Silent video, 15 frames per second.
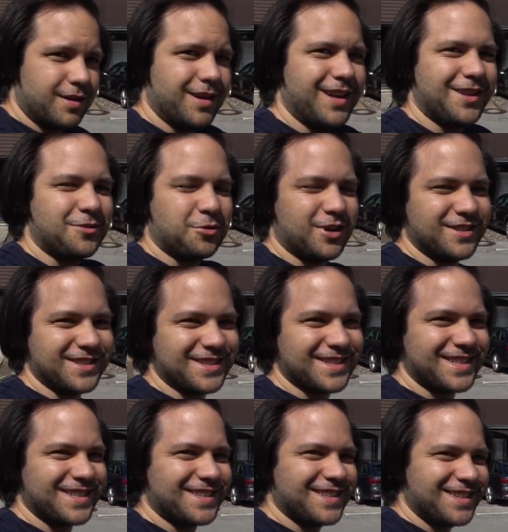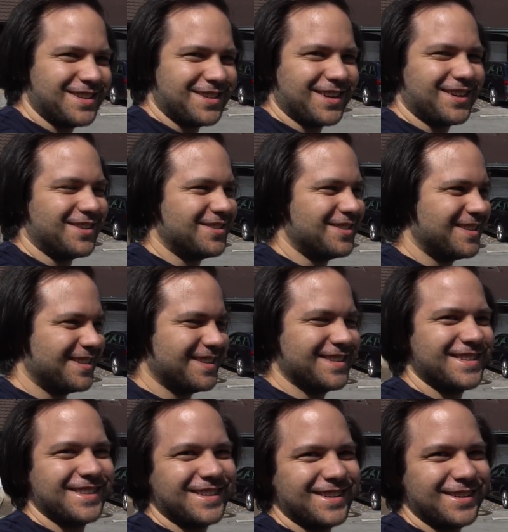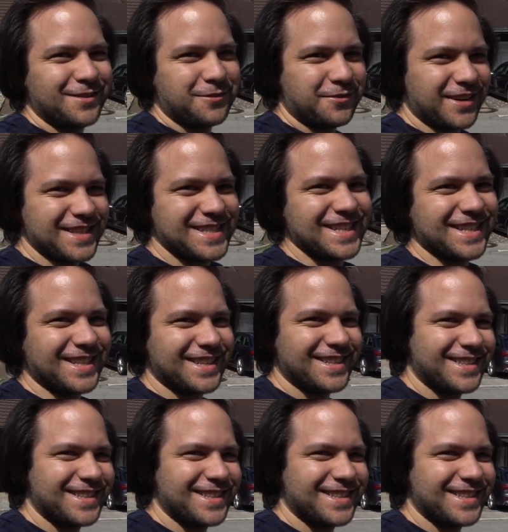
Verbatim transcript: It runs. There you go. Fixed it.